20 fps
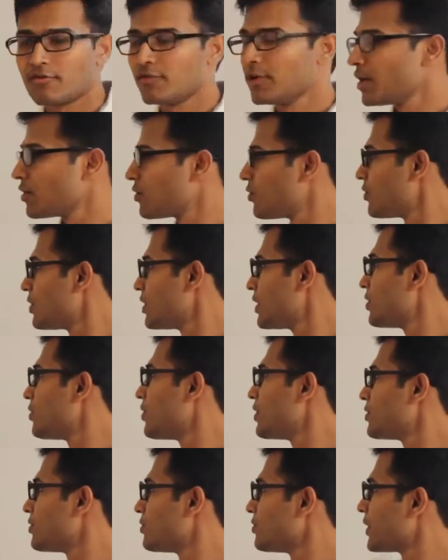We are only
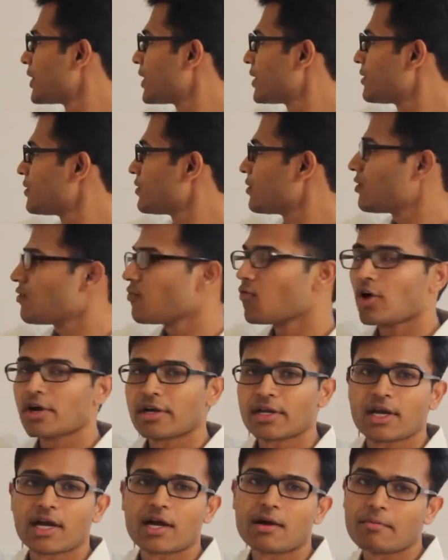going to look at
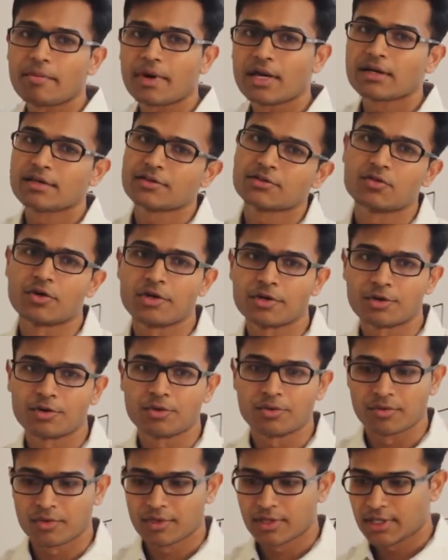what a compiler is going to
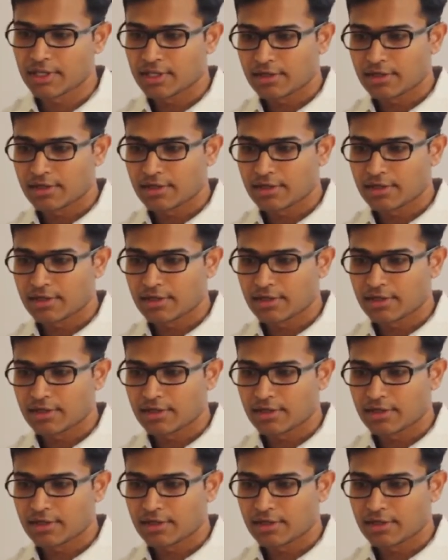do.